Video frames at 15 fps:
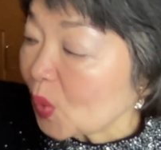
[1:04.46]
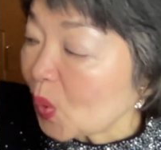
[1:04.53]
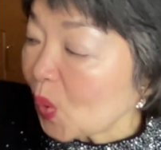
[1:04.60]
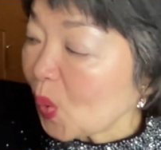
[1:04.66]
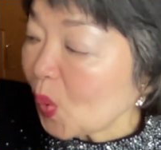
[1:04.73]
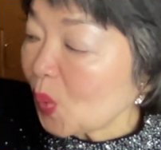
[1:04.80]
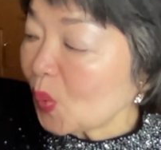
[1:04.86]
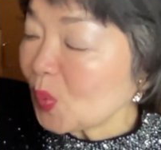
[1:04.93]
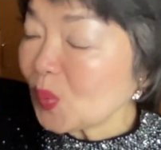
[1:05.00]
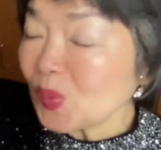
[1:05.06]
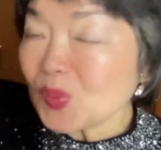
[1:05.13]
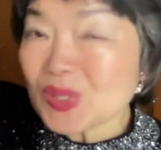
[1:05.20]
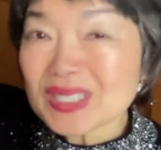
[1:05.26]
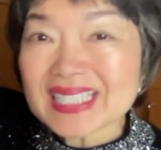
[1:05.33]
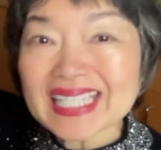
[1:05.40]

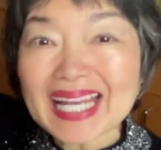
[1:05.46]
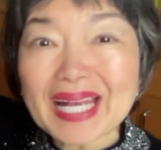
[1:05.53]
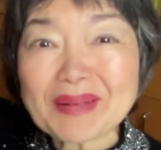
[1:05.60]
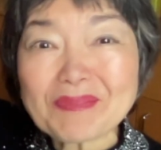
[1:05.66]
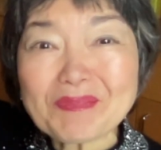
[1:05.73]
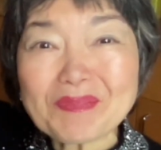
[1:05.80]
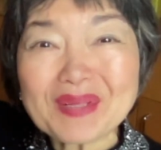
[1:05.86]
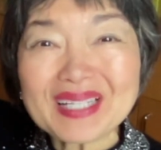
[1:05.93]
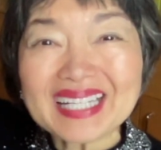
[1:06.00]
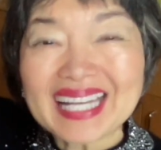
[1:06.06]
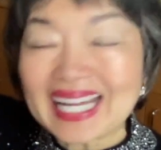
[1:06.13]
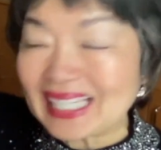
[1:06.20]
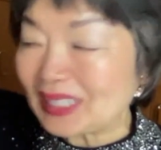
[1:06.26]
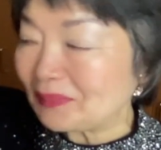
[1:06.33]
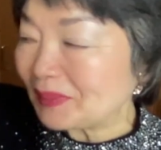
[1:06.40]
goes up,
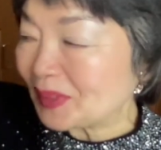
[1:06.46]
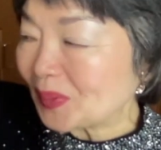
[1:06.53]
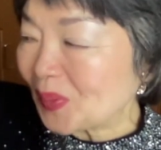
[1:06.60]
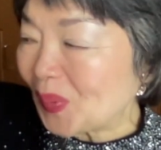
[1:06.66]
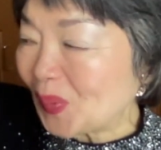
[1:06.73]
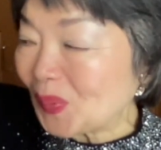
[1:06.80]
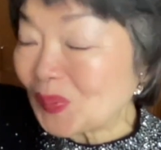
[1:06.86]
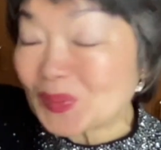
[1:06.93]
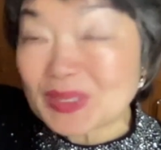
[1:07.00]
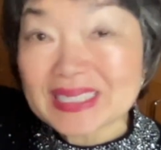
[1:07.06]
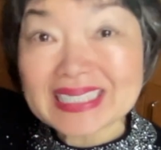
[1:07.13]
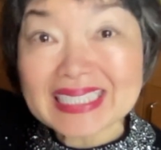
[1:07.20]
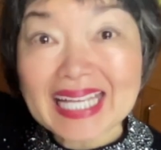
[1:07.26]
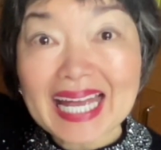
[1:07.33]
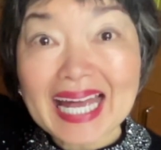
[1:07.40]
a little bit
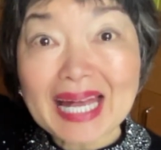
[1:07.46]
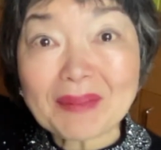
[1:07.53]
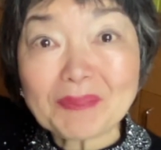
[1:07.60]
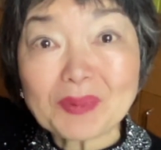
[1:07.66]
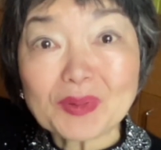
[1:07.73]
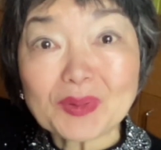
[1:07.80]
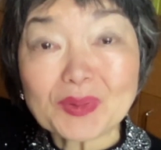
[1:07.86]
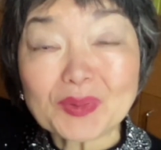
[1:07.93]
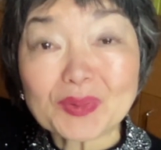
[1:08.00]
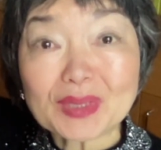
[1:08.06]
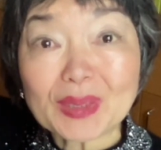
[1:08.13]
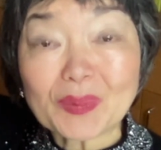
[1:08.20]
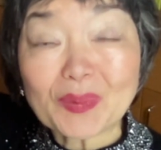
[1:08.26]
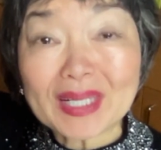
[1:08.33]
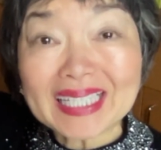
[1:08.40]
goes up to
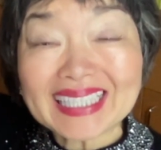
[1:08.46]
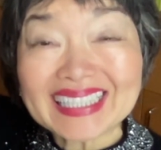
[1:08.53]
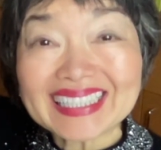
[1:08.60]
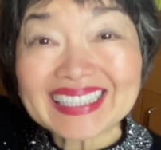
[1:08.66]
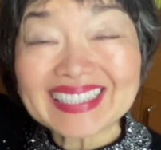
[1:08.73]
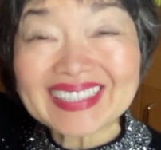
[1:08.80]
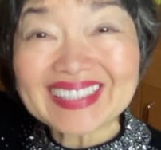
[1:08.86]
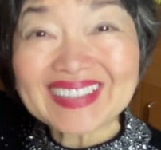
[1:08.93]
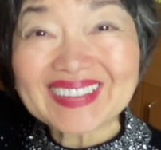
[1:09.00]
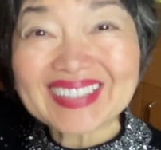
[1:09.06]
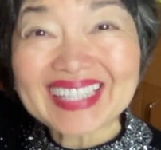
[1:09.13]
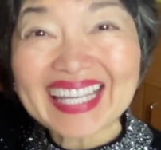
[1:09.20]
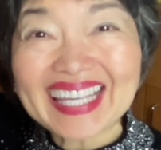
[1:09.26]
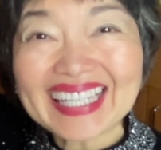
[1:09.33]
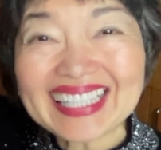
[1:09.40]
the right,
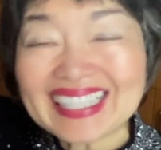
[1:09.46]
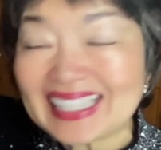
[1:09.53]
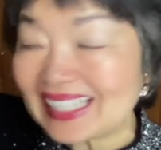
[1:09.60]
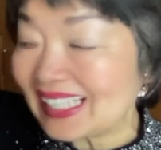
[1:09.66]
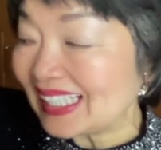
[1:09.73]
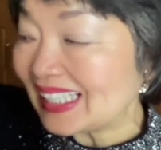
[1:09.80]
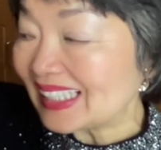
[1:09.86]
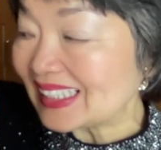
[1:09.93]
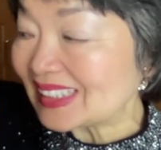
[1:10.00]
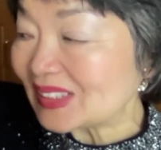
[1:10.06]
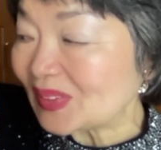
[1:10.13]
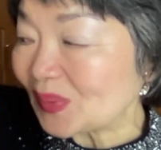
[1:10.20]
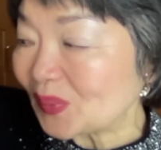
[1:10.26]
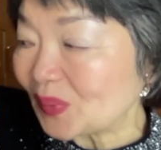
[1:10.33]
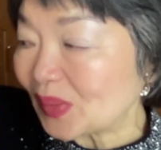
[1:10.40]
okay?
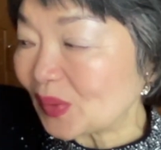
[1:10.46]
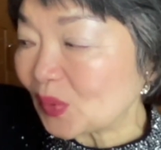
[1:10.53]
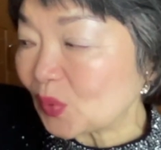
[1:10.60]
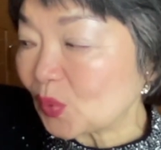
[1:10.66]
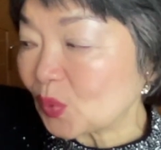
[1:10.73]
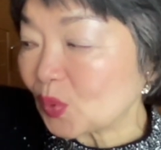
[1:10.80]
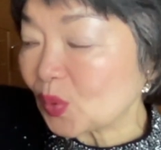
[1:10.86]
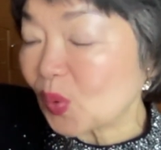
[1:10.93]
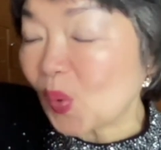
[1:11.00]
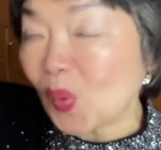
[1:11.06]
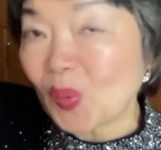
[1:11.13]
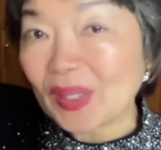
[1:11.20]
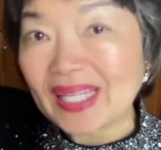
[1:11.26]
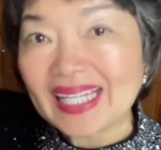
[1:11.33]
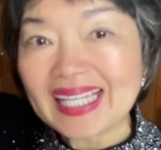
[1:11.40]
So to
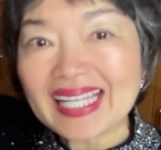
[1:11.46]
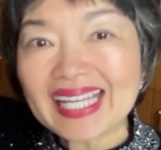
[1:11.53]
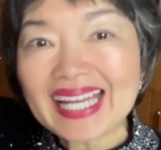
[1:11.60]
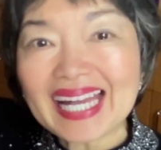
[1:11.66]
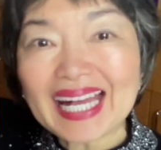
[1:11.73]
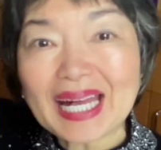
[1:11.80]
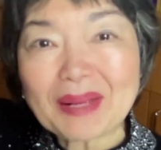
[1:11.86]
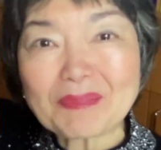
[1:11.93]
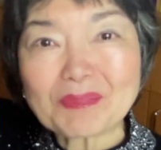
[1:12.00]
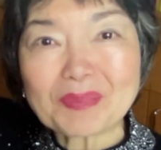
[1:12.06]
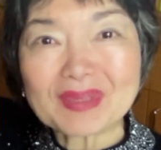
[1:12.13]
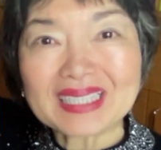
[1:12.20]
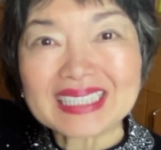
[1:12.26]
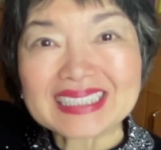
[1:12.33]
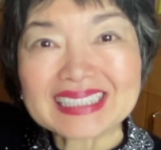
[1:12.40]
going up,
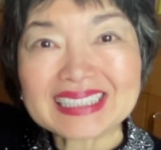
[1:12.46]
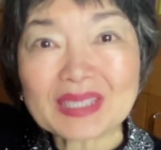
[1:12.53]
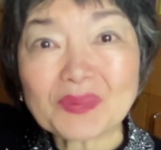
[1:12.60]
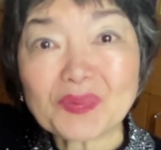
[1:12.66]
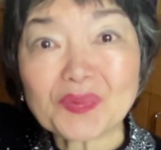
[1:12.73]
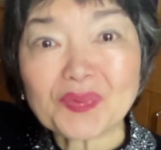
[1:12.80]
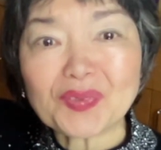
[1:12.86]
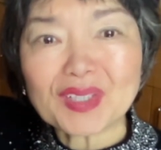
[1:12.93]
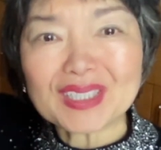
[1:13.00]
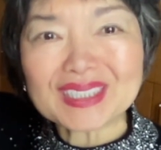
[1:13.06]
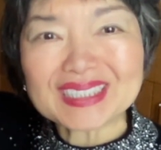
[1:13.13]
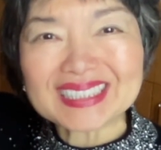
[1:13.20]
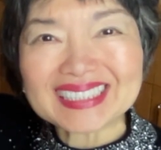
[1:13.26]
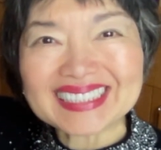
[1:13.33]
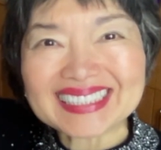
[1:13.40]
this is the
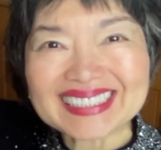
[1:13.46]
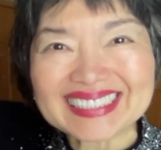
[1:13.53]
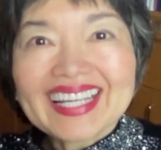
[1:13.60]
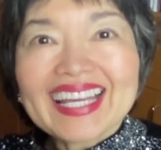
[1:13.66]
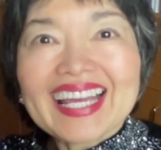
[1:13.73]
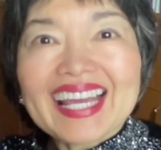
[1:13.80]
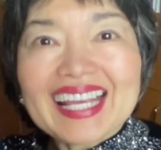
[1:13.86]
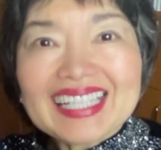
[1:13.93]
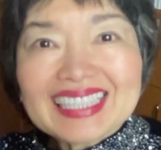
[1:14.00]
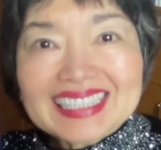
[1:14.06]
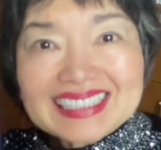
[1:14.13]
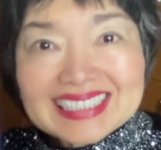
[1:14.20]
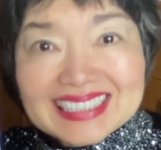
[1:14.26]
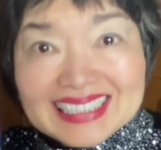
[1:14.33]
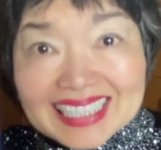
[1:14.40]
first. And the
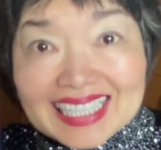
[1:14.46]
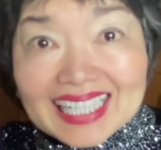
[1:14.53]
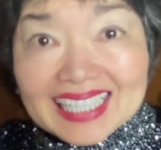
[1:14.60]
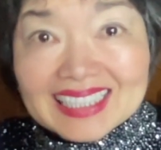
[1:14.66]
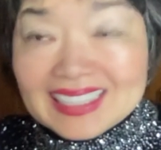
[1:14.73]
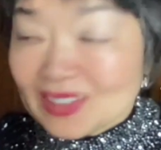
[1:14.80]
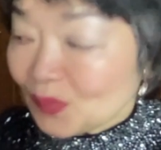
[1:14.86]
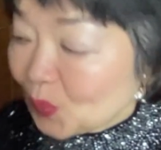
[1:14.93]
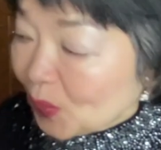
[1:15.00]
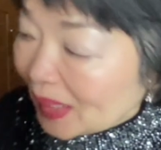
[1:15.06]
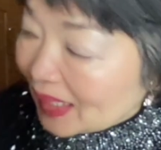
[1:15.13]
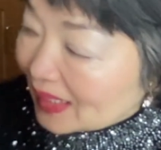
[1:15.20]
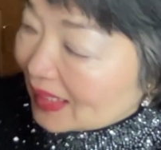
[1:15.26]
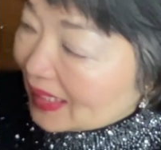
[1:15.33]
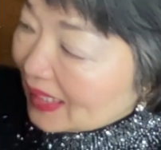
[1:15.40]
second
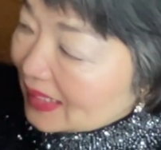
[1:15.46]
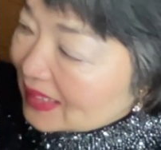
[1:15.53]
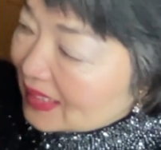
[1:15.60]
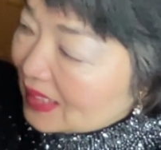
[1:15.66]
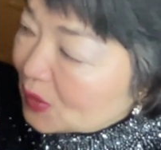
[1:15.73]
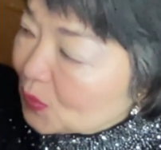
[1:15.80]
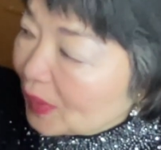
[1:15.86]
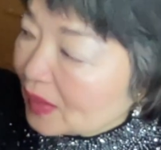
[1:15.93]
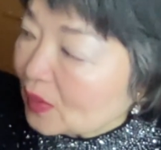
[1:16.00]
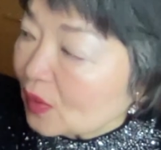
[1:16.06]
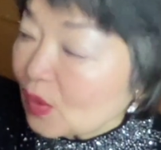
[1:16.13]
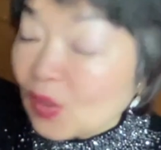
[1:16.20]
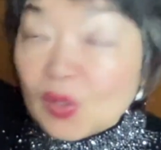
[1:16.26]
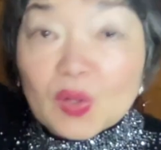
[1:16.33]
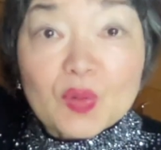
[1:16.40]
one is this one,
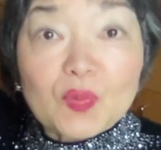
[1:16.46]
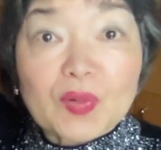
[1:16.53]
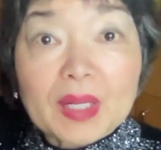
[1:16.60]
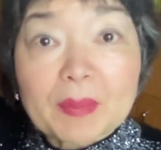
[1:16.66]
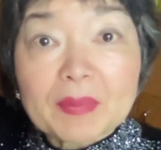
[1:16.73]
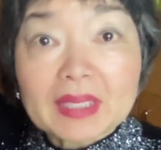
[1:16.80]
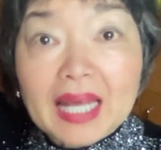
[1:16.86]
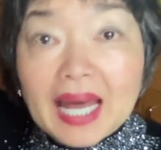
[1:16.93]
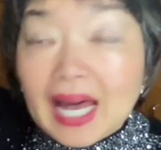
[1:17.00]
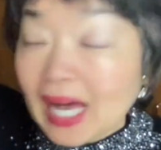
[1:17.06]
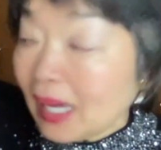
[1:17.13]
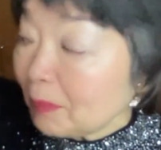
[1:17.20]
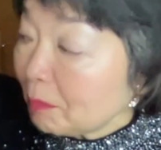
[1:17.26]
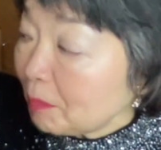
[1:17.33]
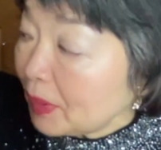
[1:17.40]
from the
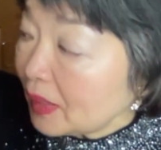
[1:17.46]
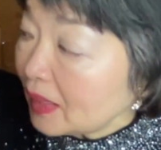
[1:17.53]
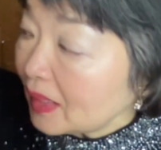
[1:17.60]
up,